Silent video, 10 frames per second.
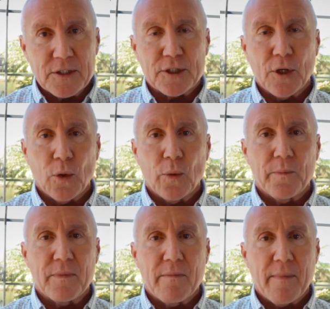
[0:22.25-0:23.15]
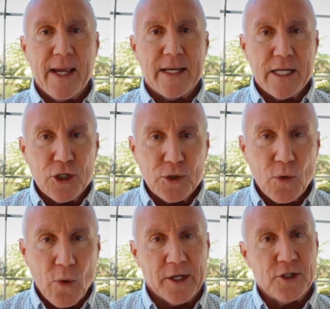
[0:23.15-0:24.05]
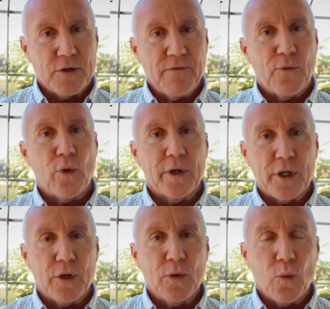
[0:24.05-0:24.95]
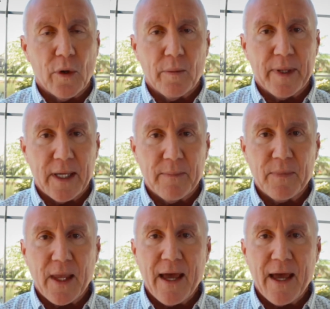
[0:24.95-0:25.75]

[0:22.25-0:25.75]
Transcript: So my initial question for you will be,